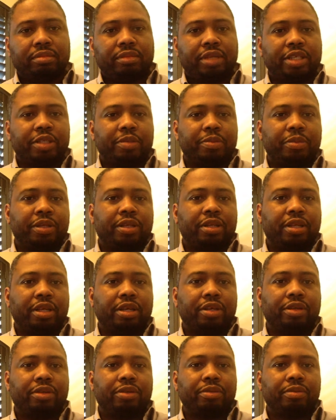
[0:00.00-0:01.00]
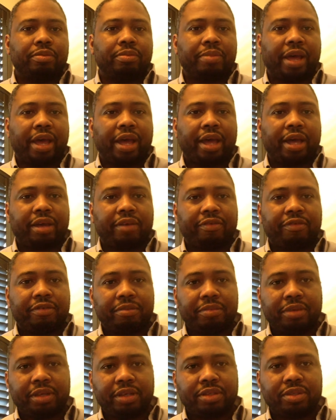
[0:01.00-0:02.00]
has been held back
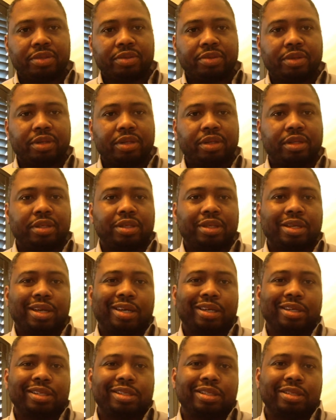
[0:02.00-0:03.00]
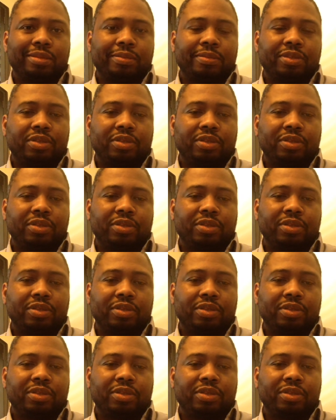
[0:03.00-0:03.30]
from history, kind of some